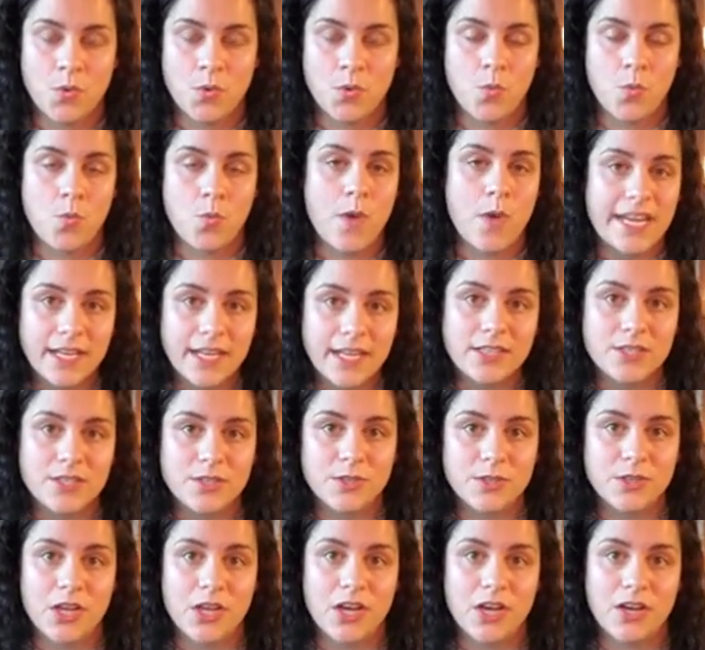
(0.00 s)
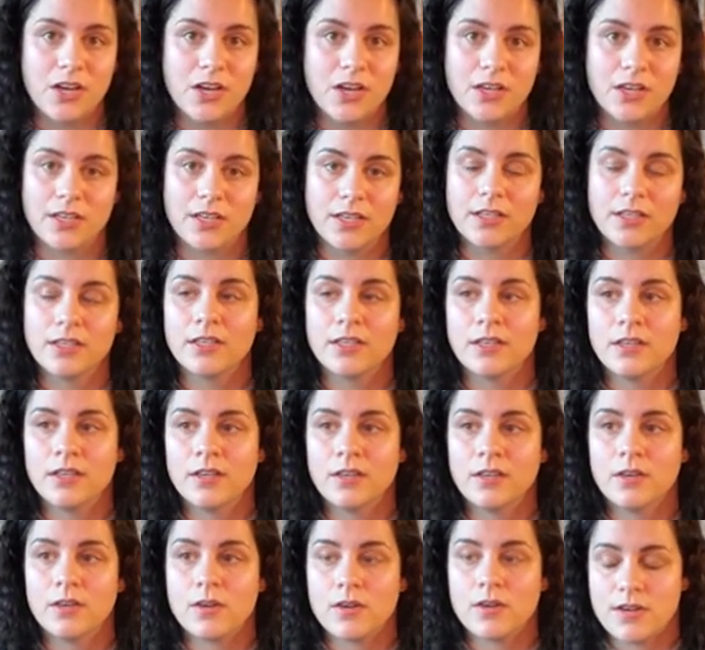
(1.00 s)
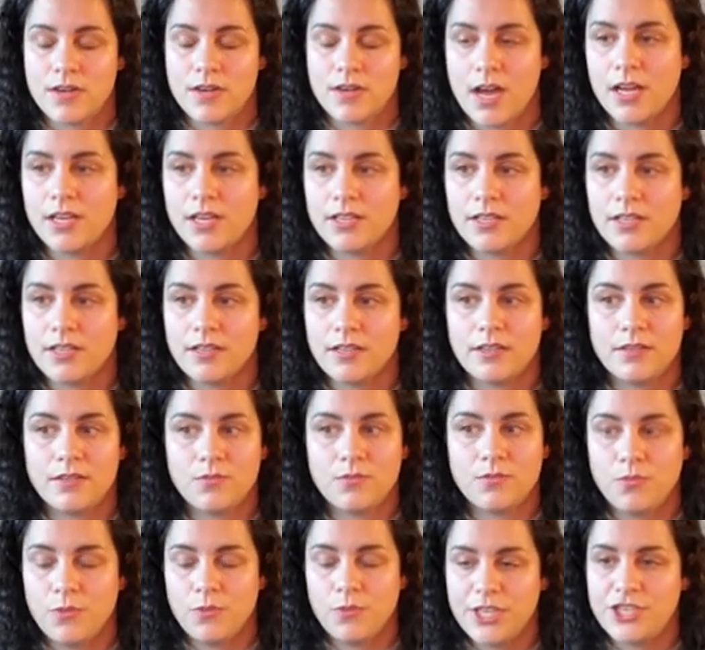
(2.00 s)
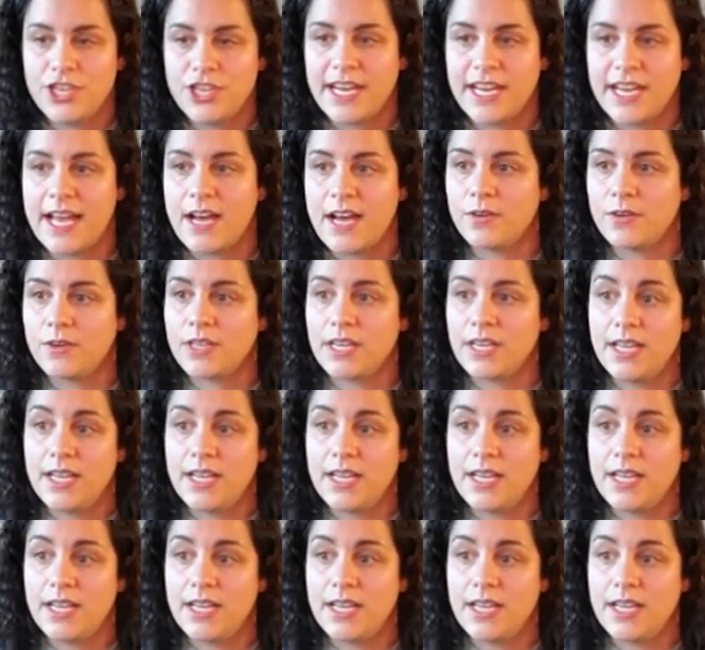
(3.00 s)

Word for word: waiting too long or not reaching out.